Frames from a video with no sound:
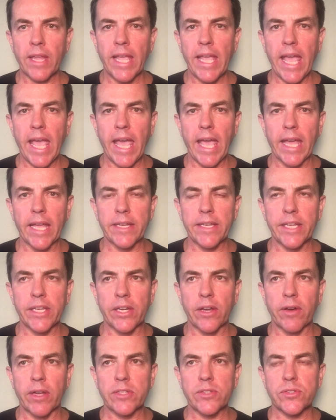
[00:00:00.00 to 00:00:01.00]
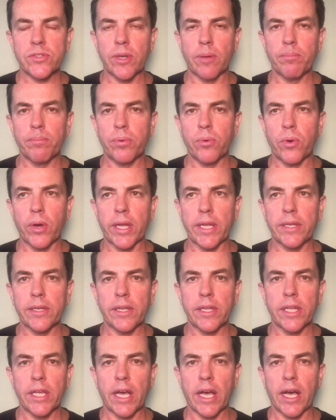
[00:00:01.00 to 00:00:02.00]
And at some point,
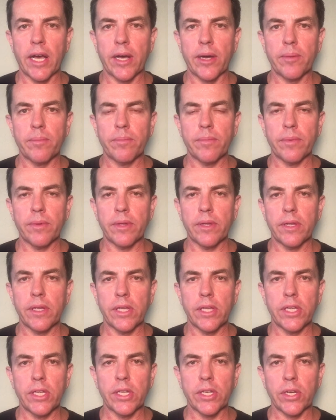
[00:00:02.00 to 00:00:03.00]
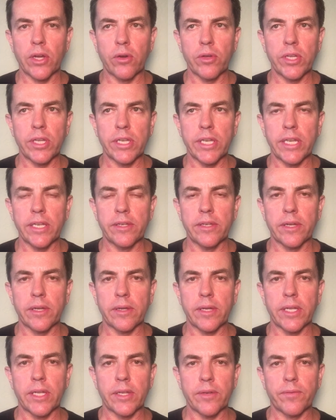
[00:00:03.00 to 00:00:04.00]
you need
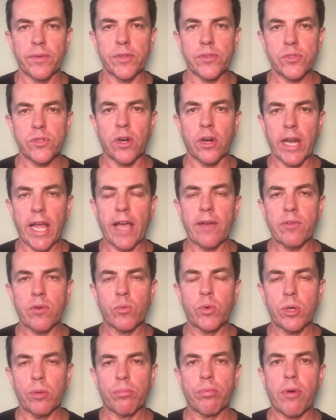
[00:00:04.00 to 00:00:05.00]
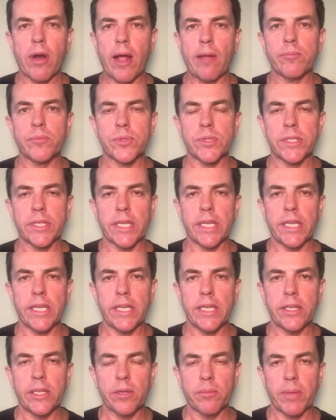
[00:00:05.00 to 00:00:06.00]
to, if you start having real problems in the
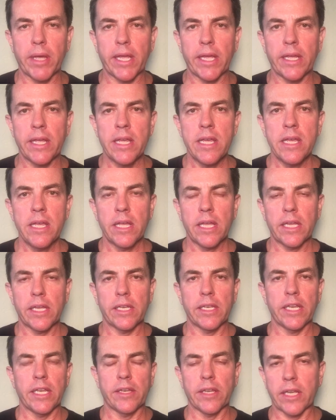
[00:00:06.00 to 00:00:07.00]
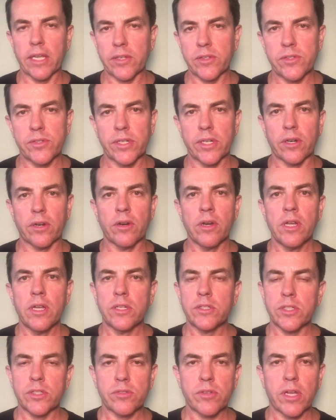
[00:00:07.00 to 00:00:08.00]
heat, you may need to consider
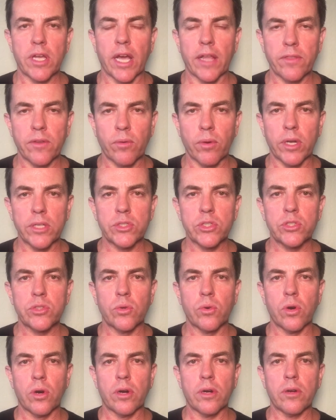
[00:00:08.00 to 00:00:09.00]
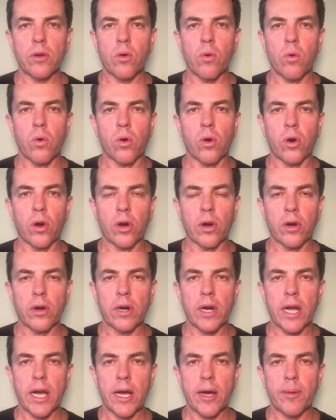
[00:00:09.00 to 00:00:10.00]
just cutting the run short,
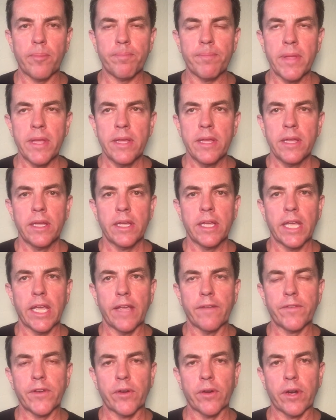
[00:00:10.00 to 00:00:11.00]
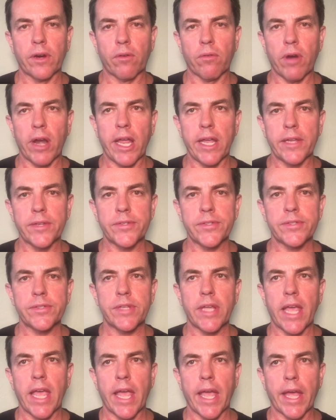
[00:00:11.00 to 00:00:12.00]
or if you're in a race
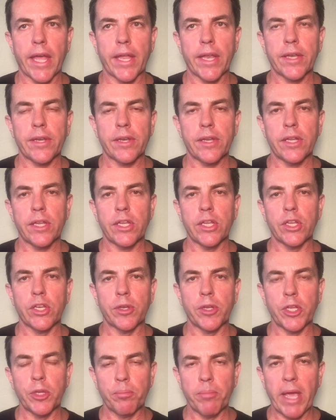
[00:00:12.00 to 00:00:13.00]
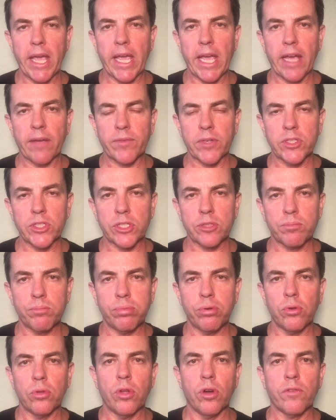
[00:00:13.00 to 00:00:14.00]
and you may have to just
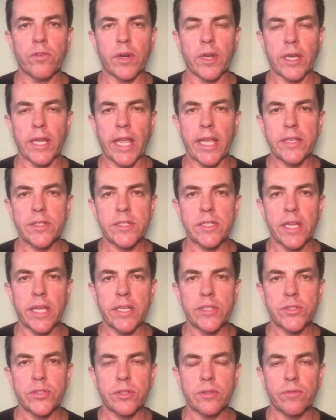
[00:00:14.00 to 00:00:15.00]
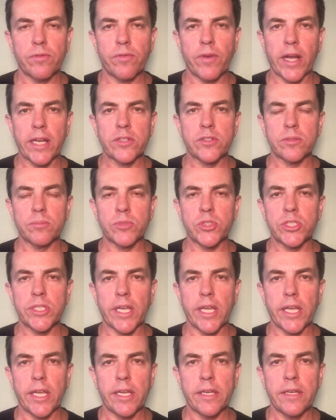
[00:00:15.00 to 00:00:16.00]
pull over at an aid station, find some
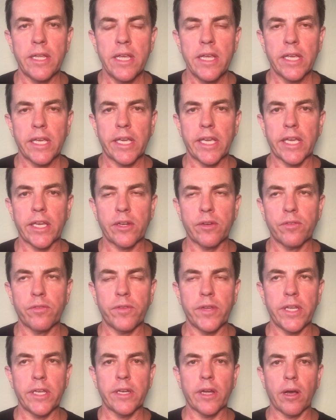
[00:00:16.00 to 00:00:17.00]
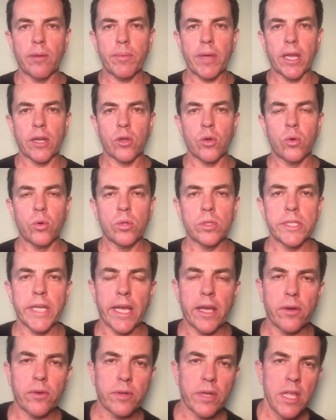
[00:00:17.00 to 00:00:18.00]
shade, kick your feet up and cool
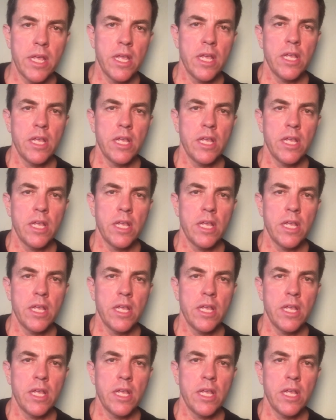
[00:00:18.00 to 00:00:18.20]
down.